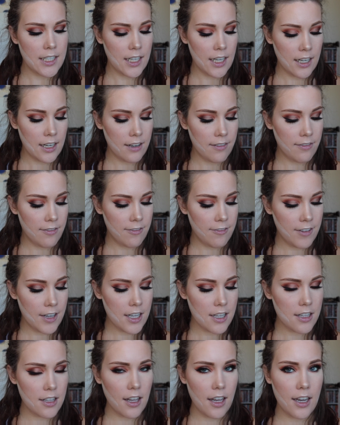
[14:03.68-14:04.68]
skin, I
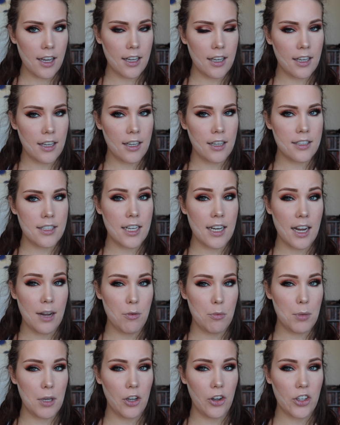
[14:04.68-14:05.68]
feel like today
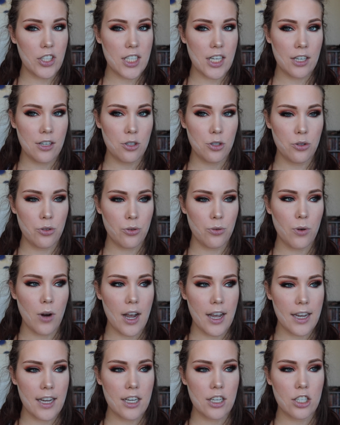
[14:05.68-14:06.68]
would be a good day to
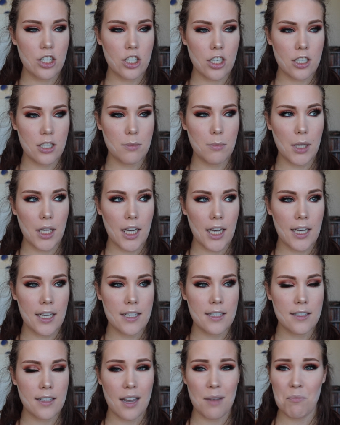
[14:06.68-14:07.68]
try it just
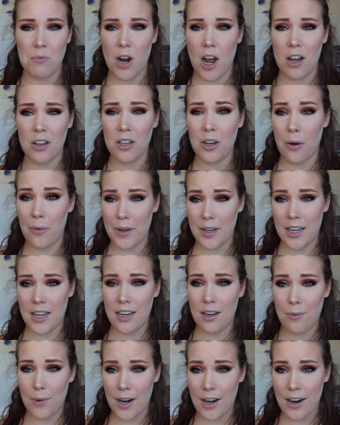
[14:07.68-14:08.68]
because I'm not going
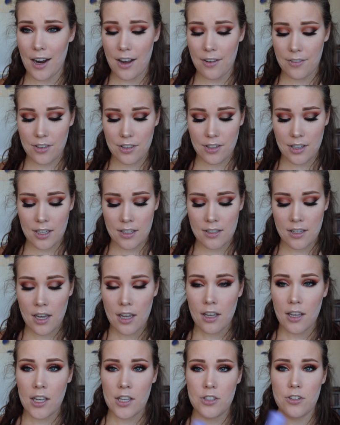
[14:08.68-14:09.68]
anywhere after this.
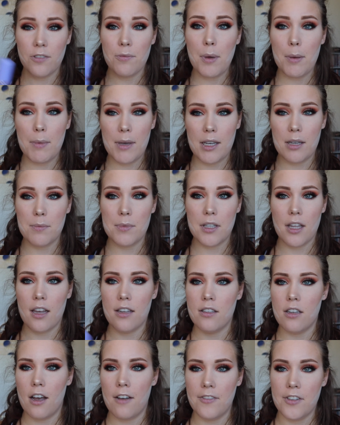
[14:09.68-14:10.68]
So if my makeup
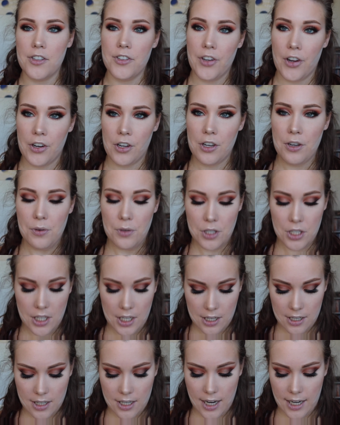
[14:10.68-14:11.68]
slides off, it's not a huge
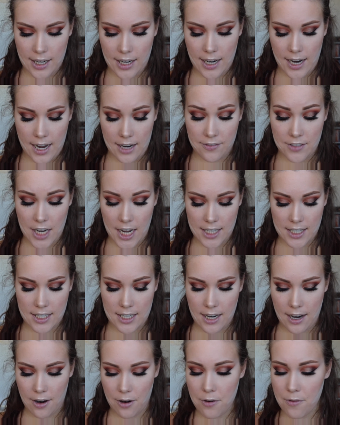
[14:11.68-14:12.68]
deal and I can kind of
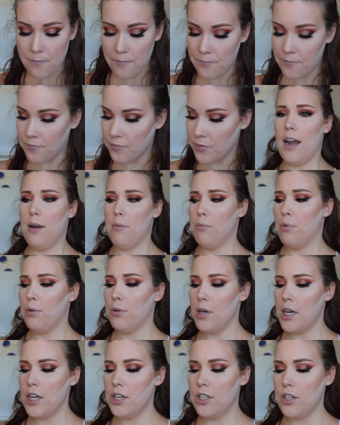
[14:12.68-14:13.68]
test it out. I'm
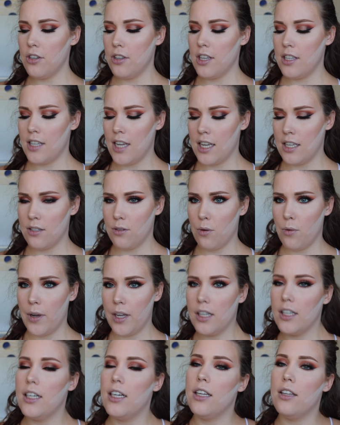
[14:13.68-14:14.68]
pretty sure this has
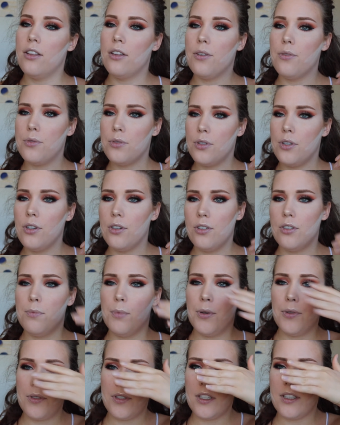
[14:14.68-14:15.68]
oil in it though, so you're
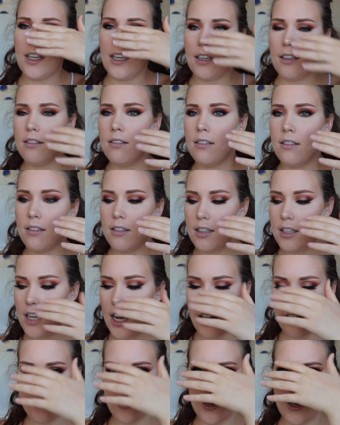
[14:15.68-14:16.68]
supposed to like
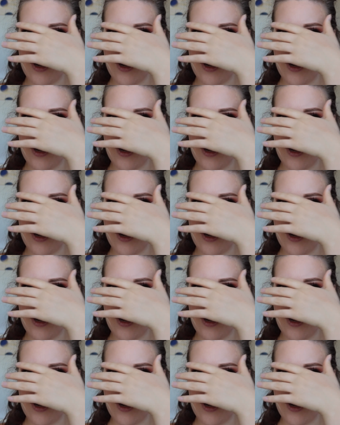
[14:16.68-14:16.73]
cover